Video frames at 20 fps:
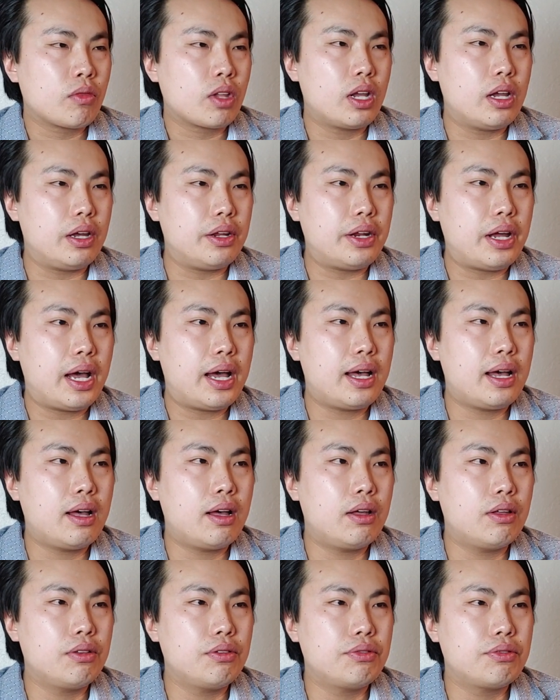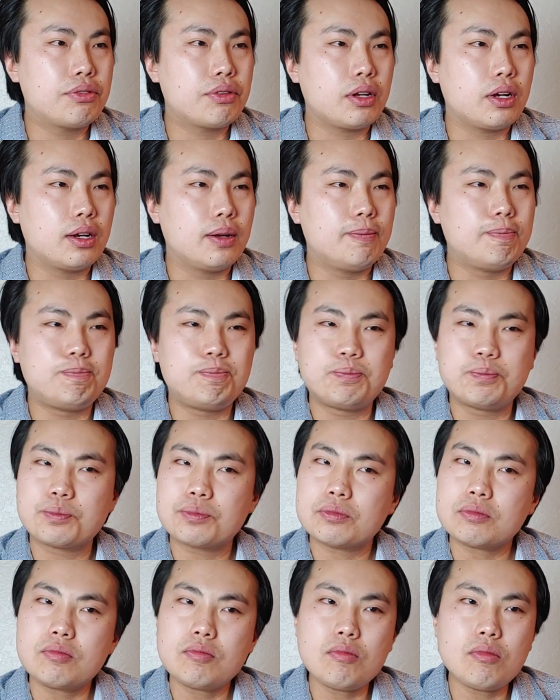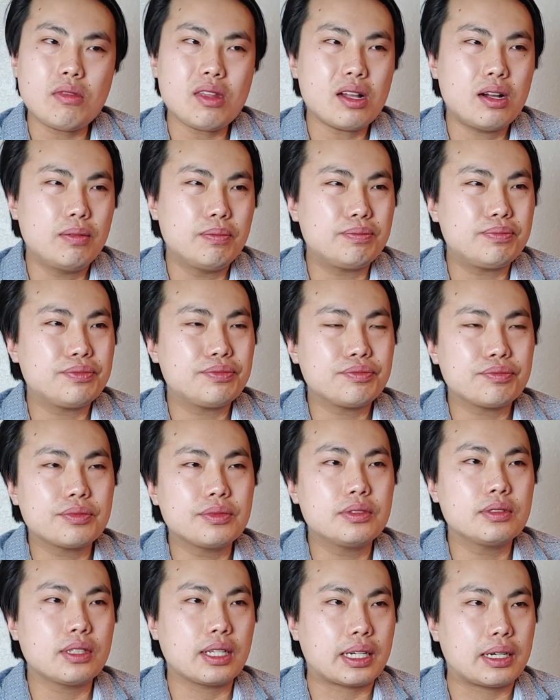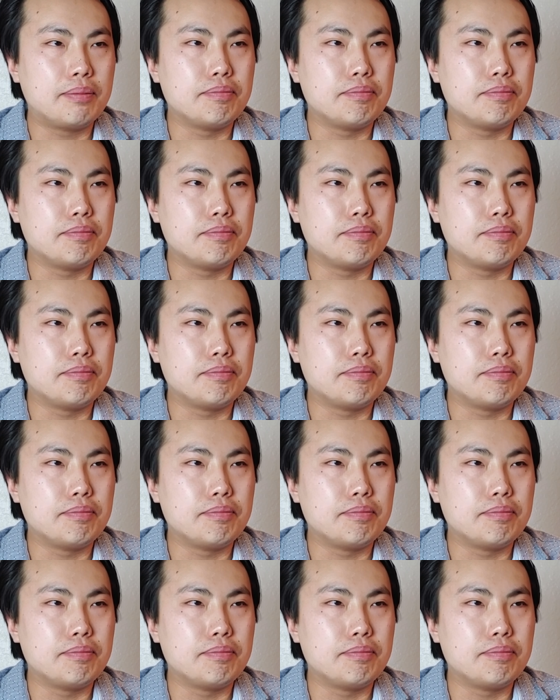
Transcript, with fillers: It has like